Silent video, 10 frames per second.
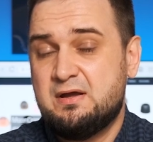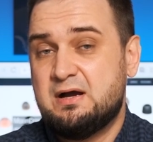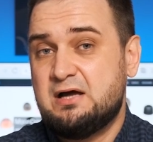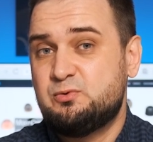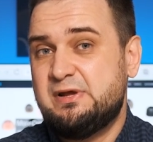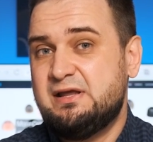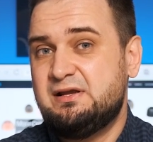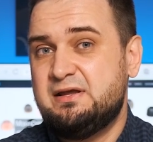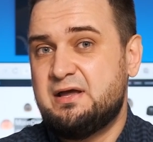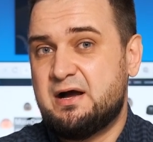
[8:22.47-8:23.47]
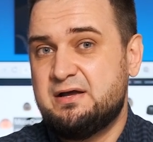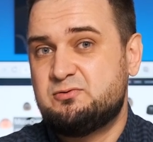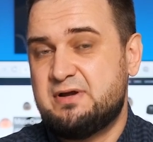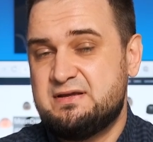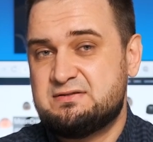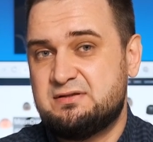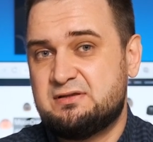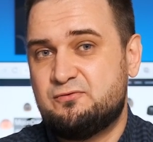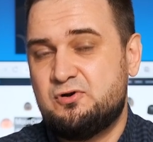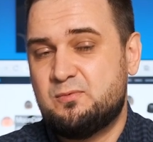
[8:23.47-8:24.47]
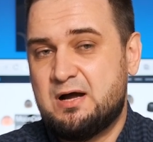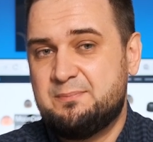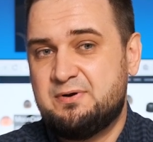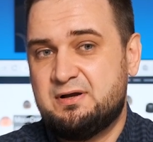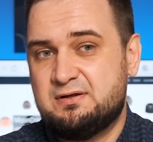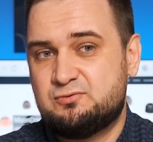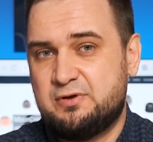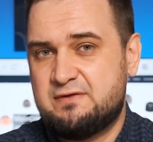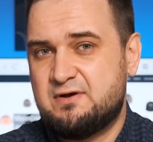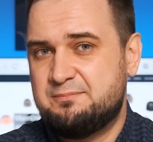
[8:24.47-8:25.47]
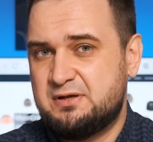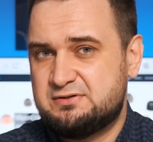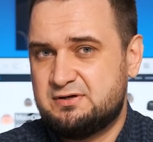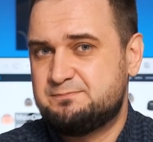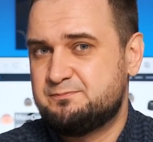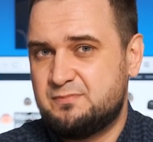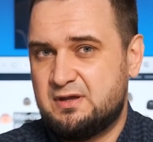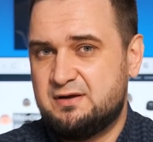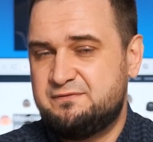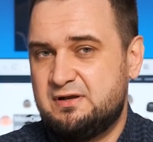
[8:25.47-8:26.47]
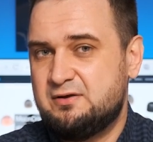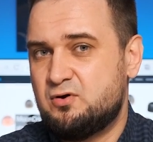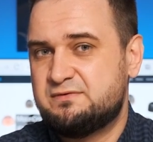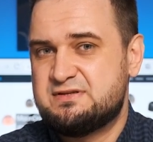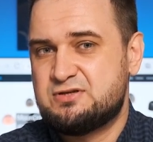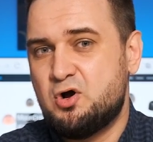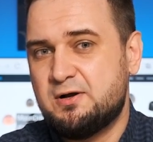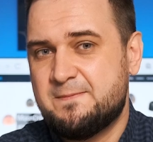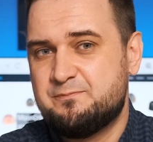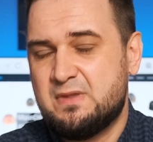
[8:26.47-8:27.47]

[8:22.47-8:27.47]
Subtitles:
unwillingly I raised that volume up to have a better feeling of the song.